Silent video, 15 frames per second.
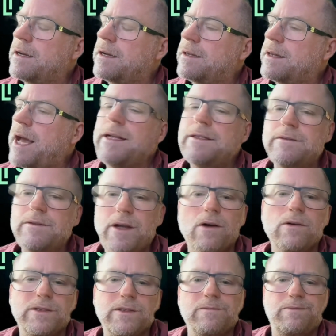that
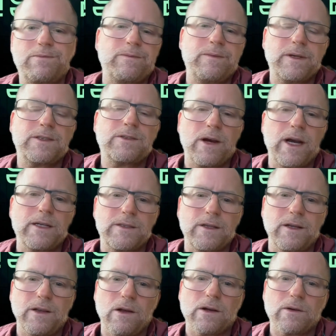goes a
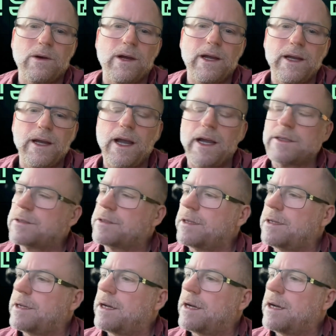strangely long way,
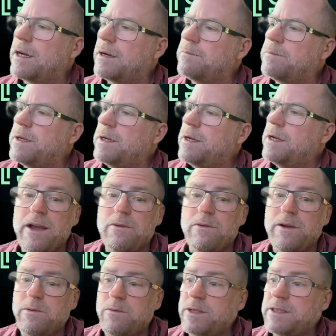actually.
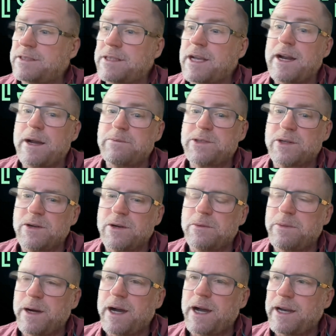We set up
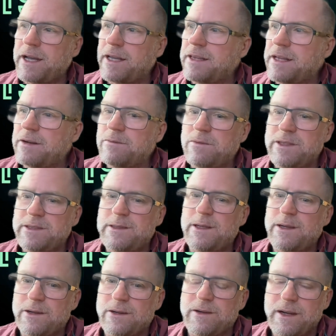JournalBot, and then we
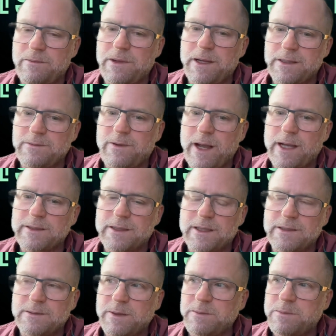still, I mean, as
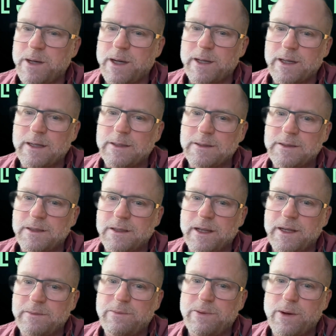Vaskin's been bugging us to
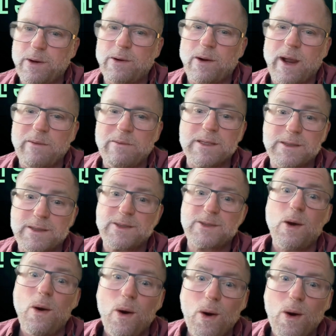like program its
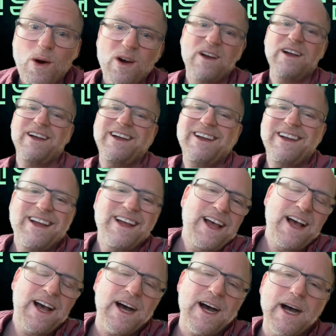soul.
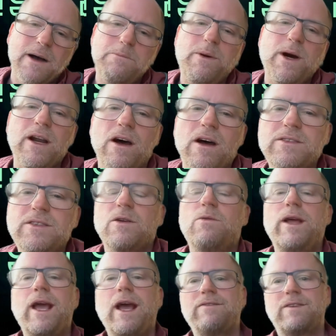But also
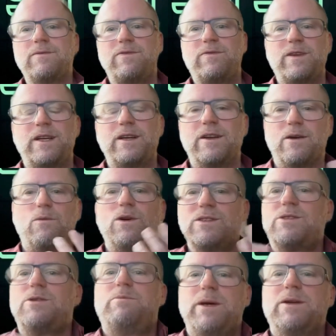we have to,
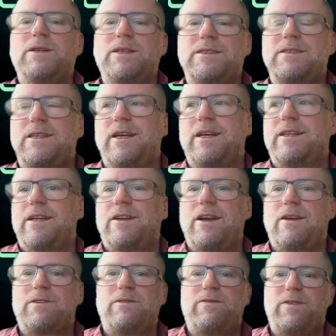once you build this thing, then you
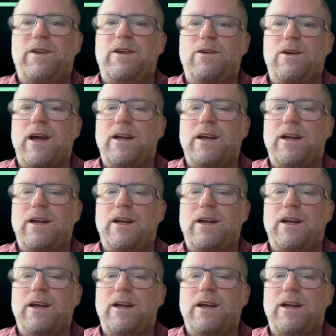have to figure out